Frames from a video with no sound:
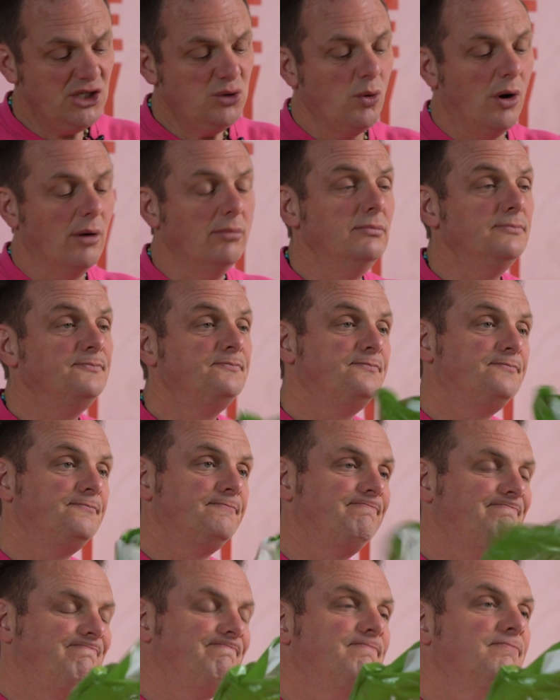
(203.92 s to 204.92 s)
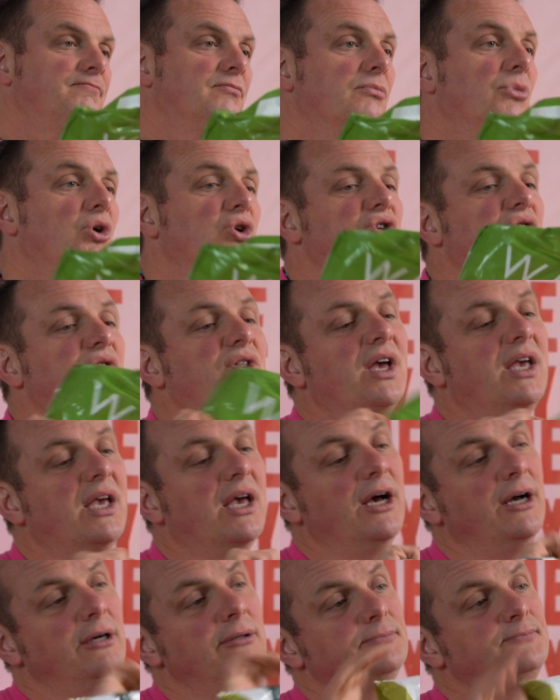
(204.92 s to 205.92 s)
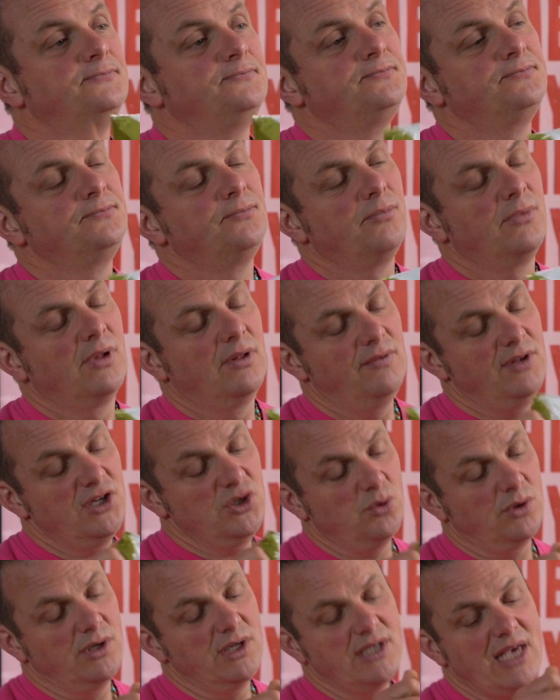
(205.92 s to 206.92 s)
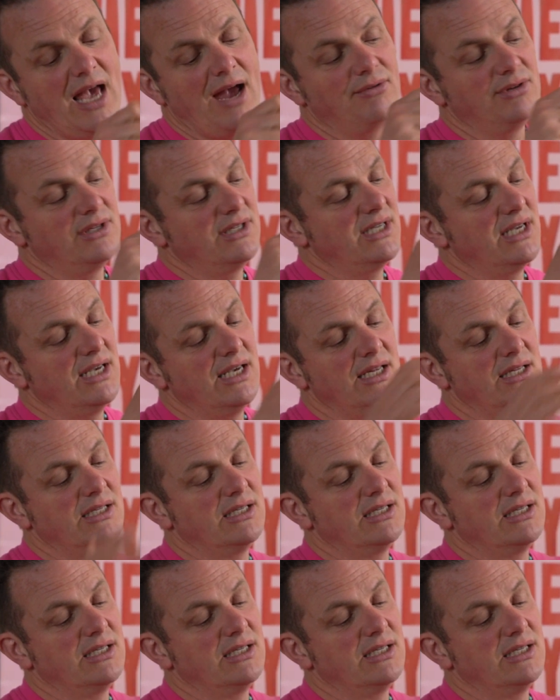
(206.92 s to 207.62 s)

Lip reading: one, much thicker. This one is guaranteed